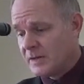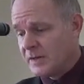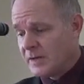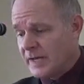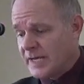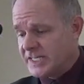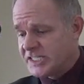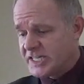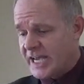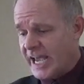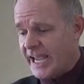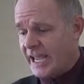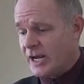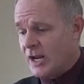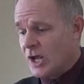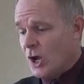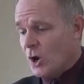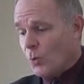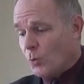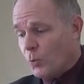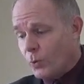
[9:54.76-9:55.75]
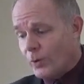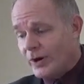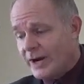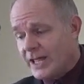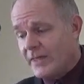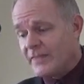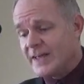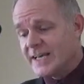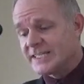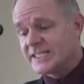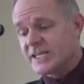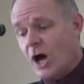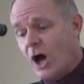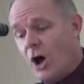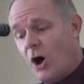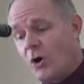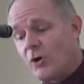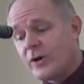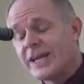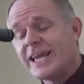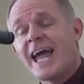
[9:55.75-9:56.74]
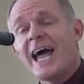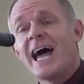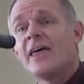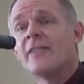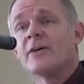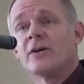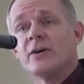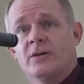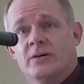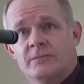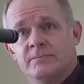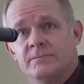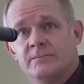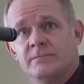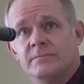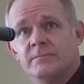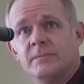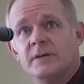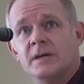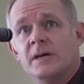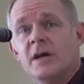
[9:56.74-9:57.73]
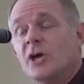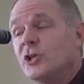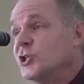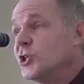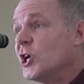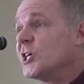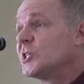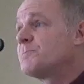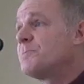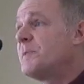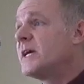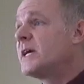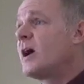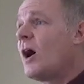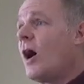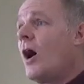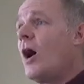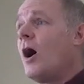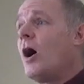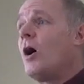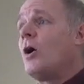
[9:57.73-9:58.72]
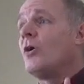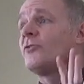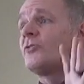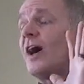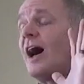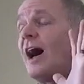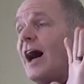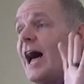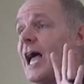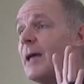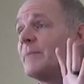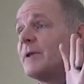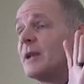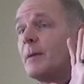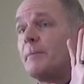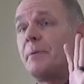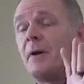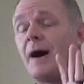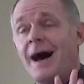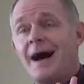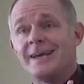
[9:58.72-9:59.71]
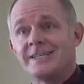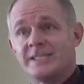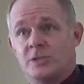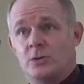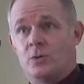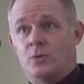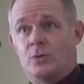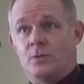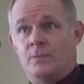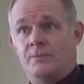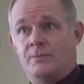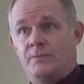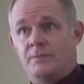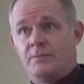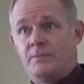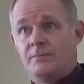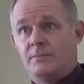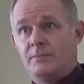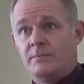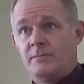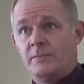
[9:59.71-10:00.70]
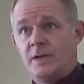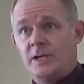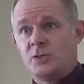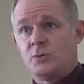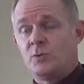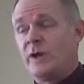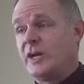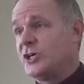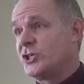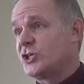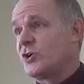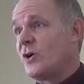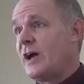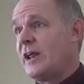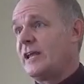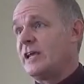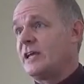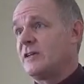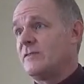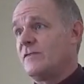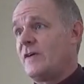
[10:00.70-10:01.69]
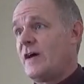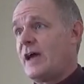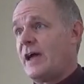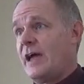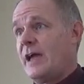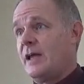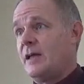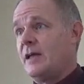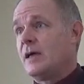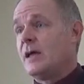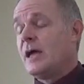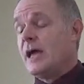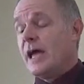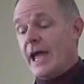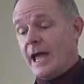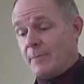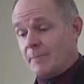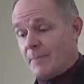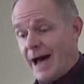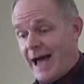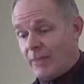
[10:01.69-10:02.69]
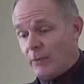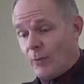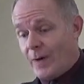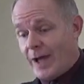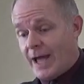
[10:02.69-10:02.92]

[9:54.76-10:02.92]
He's saying, we're in this all together. Just because I'm an apostle, is what he's trying to convey. And by the